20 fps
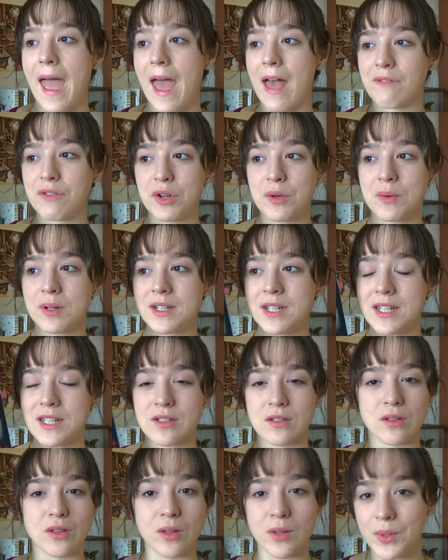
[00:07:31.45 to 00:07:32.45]
Everyone
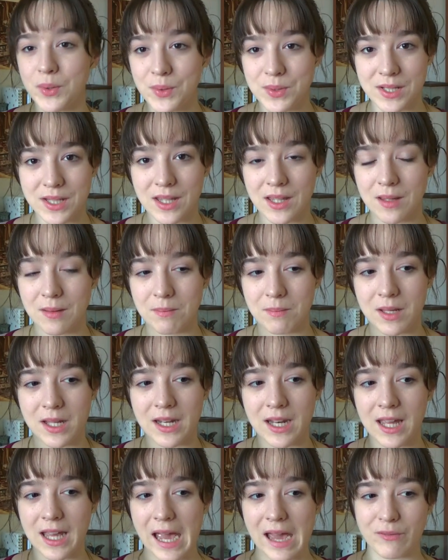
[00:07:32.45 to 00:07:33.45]
is losing
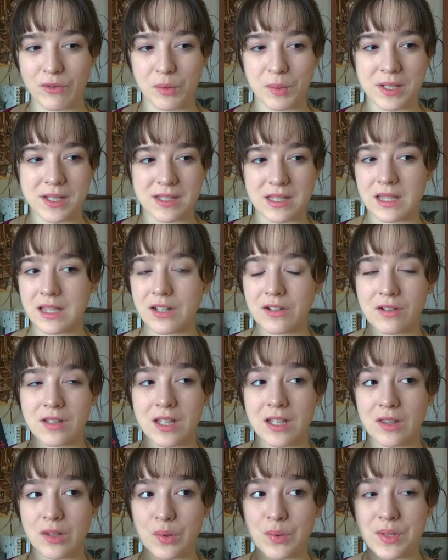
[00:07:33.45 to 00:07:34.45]
meaning. Everyone is
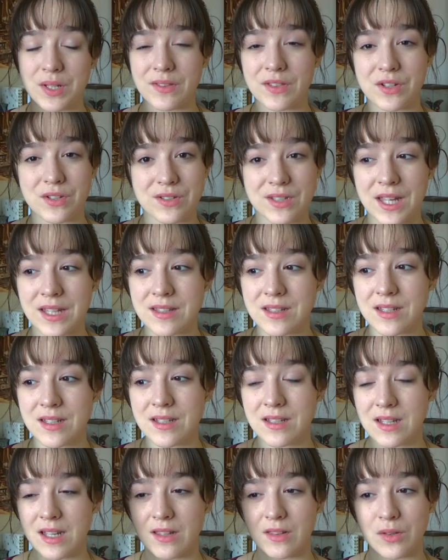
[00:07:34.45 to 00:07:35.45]
literally losing their
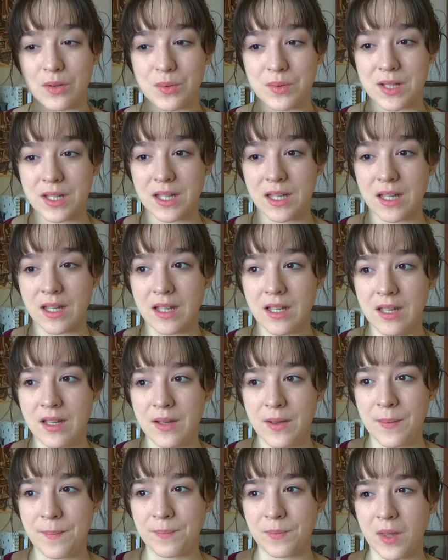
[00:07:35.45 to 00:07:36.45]
senses and losing,
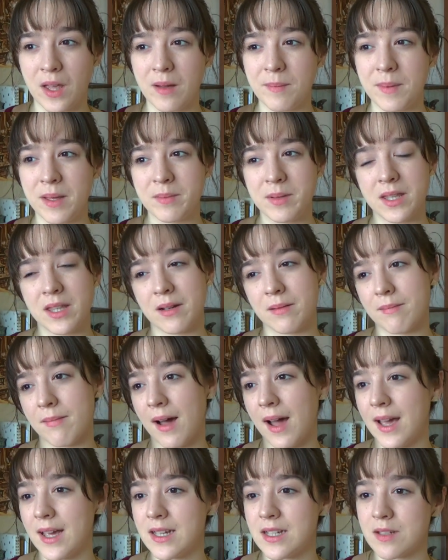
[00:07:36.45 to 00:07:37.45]
not maybe their
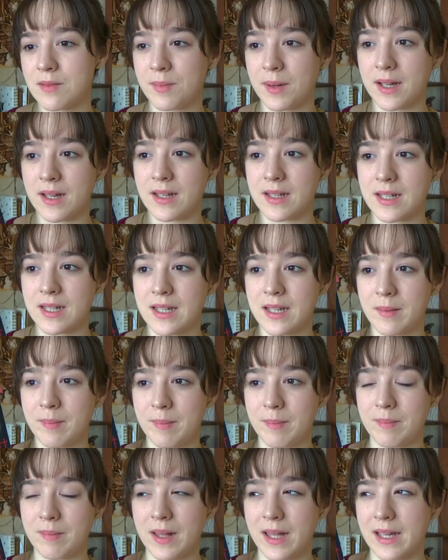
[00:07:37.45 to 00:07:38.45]
mind, but
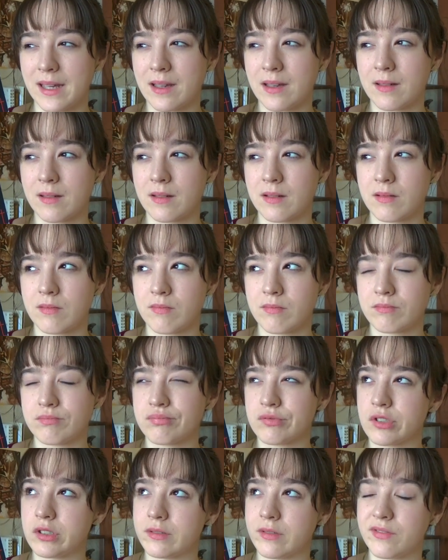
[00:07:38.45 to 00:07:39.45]
like
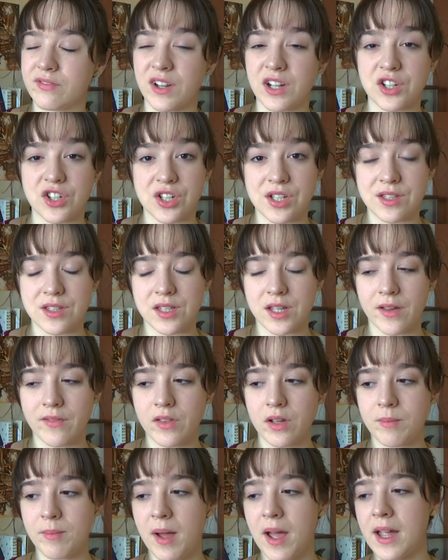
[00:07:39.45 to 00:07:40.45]
functions
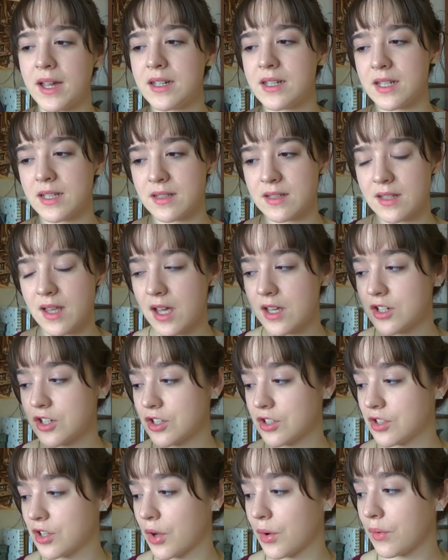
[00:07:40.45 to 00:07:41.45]
of their mind and
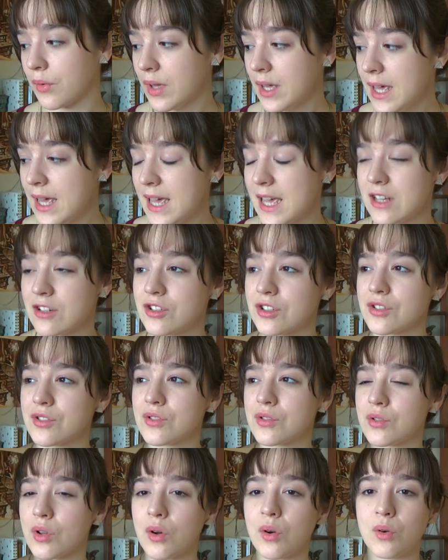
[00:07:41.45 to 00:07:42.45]
such. So it's
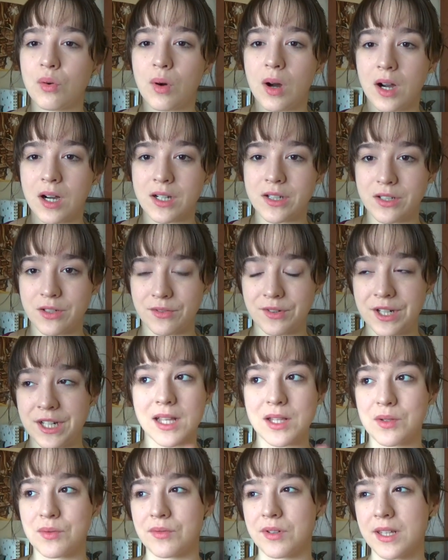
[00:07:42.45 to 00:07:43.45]
just so hard to
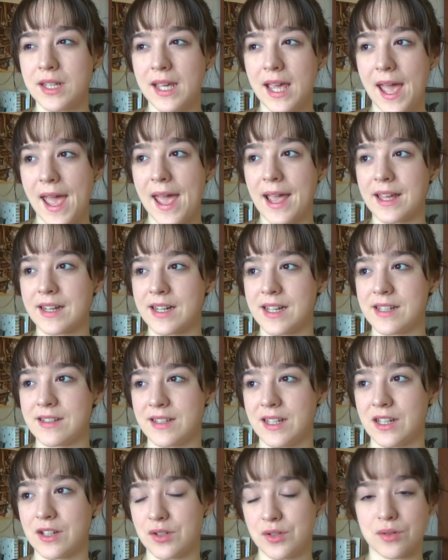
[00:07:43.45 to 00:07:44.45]
read. It's really
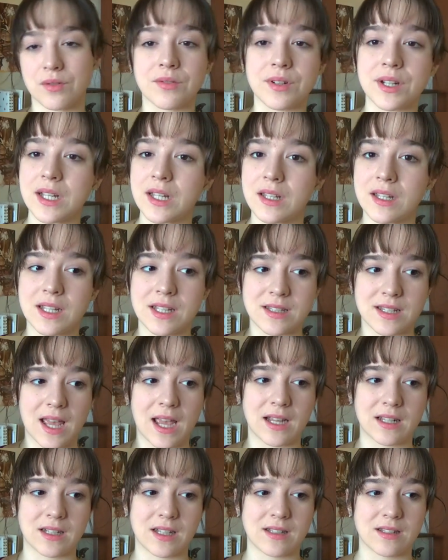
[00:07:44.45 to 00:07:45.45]
agonizing to read. It's
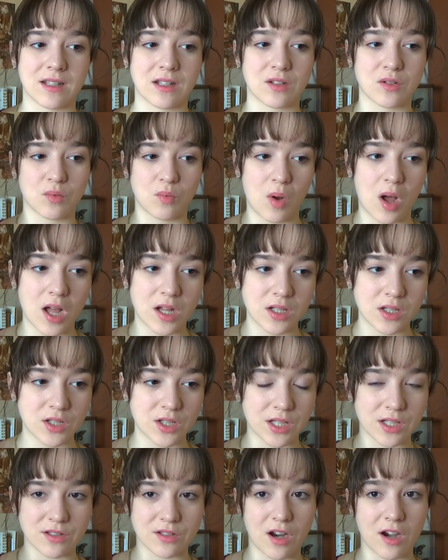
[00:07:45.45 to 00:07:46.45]
agonizing to
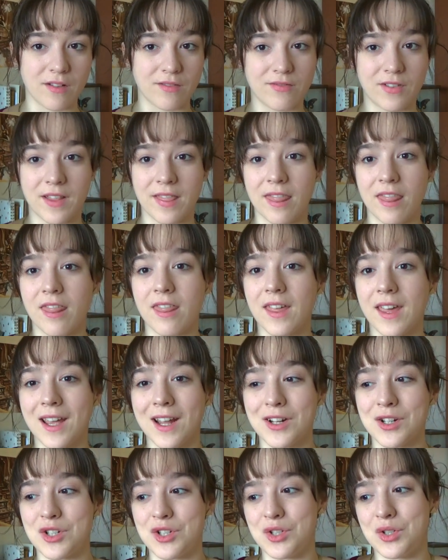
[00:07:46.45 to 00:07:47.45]
watch. It's not a fun
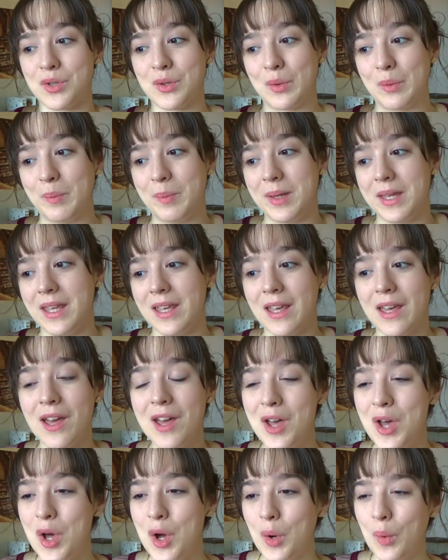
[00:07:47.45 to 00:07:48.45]
thing to be
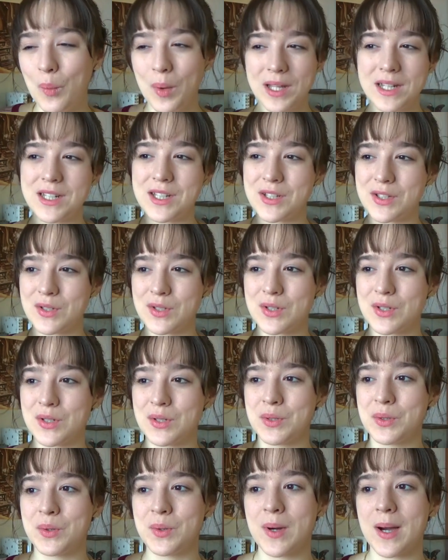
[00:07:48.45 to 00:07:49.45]
witness
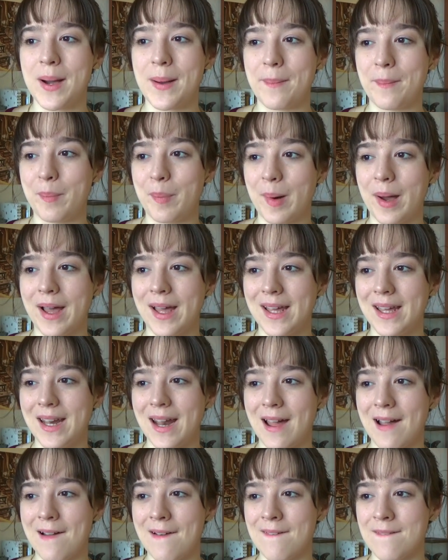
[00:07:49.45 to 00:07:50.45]
to,
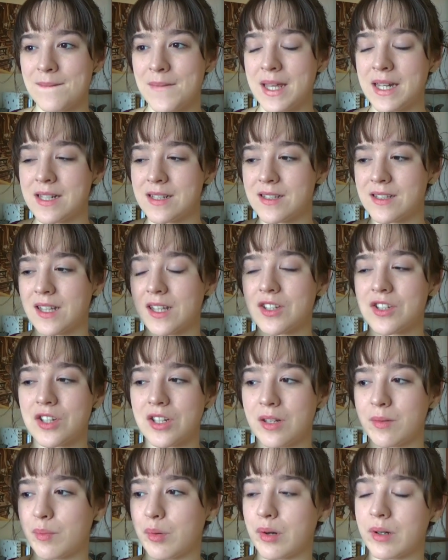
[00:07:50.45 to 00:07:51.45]
but it is such
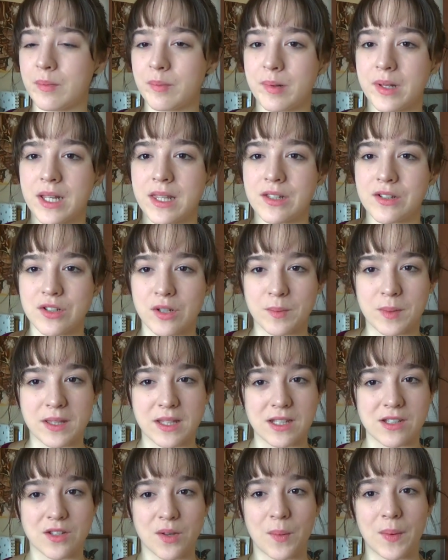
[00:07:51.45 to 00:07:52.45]
an important play. There's so many
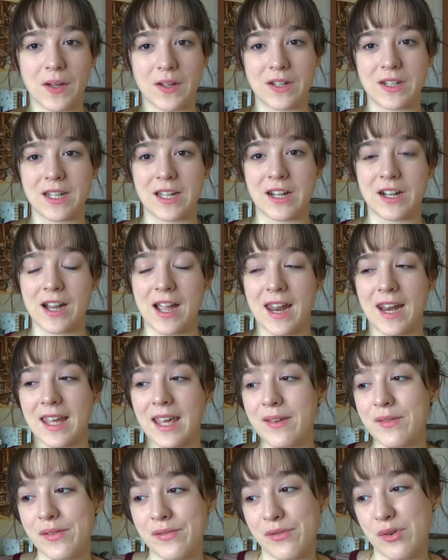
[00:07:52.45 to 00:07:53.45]
things going on in here, and
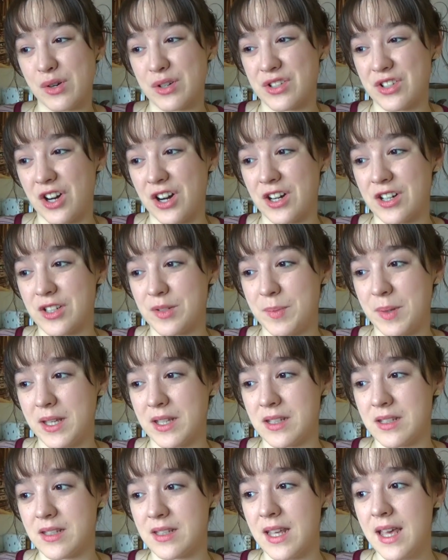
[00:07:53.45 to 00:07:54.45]
I gave it 4 stars
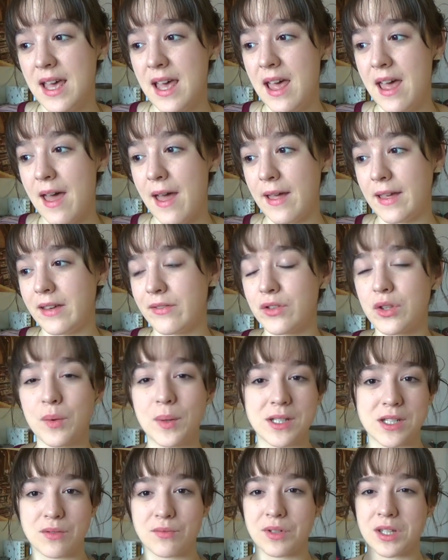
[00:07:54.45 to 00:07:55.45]
because even
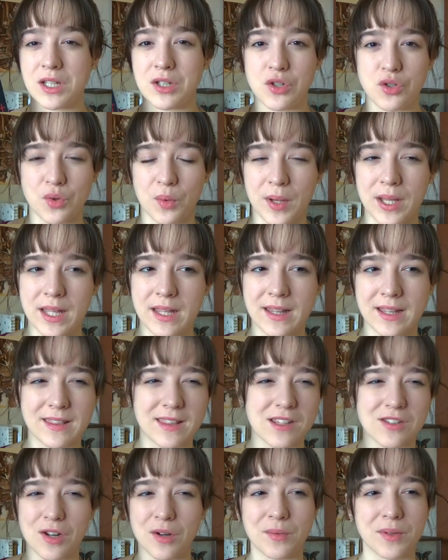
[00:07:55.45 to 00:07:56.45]
though I didn't really enjoy it,
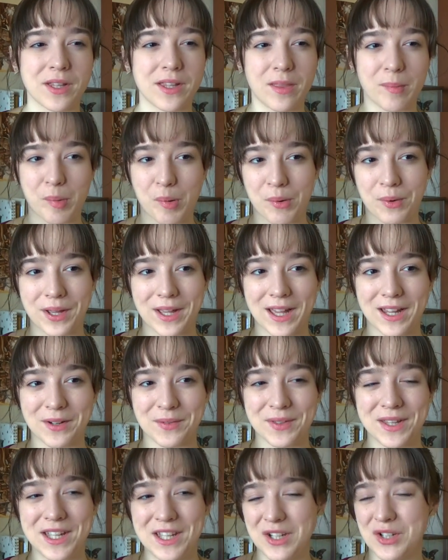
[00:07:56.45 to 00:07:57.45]
like, that's not really the point. I
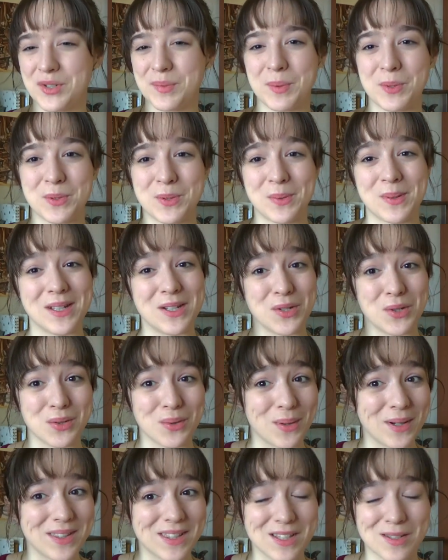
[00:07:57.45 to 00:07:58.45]
don't think you're supposed to
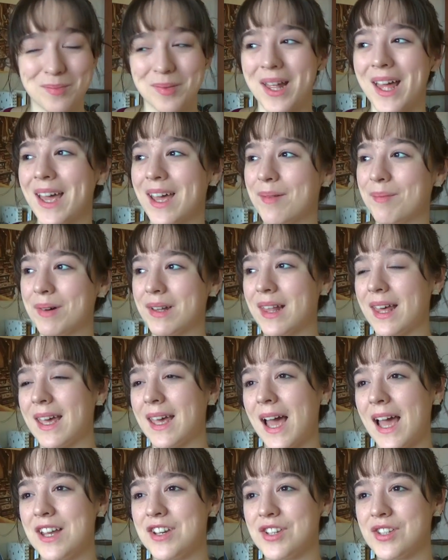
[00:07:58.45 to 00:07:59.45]
enjoy this play, but
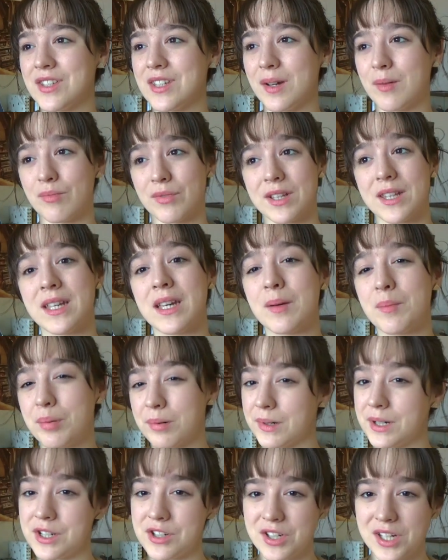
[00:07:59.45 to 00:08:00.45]
like, I just really
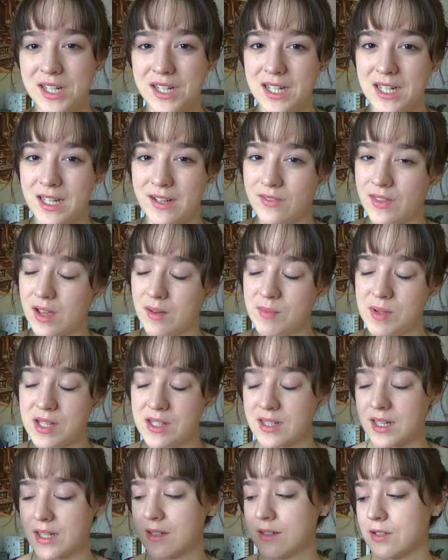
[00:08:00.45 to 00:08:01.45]
appreciate it, if that
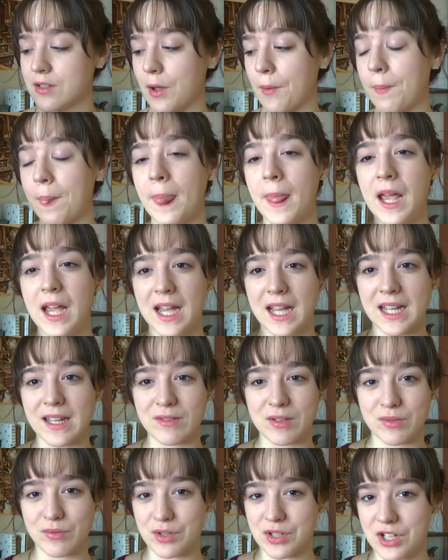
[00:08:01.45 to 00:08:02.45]
makes sense. So I
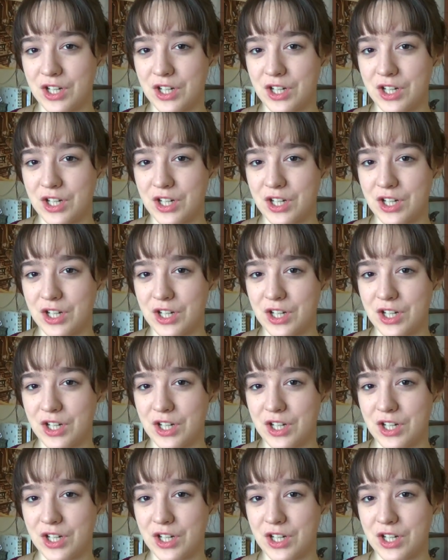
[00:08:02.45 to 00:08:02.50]
gave this 4